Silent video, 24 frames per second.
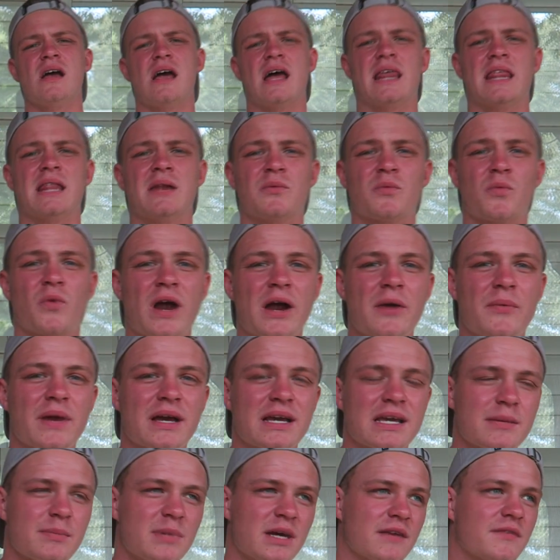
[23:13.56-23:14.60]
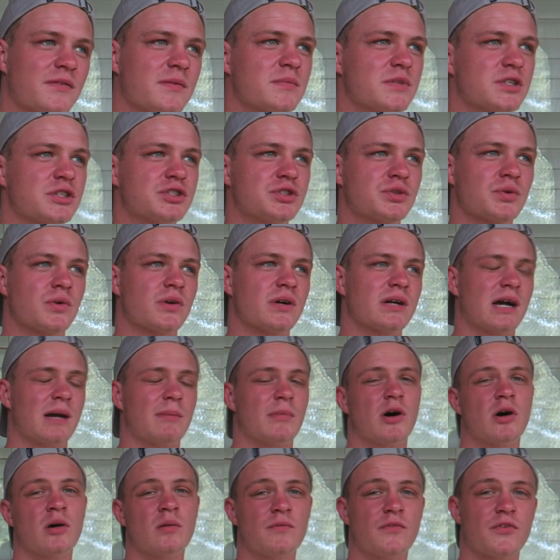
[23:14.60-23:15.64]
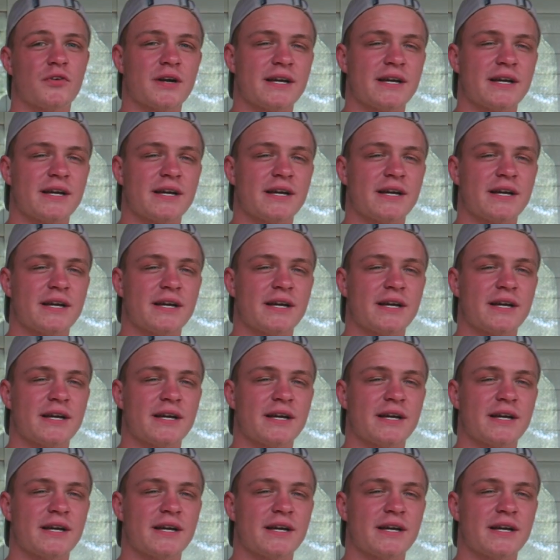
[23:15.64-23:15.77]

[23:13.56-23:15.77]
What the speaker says: And then right when I get back from Detroit, I'm home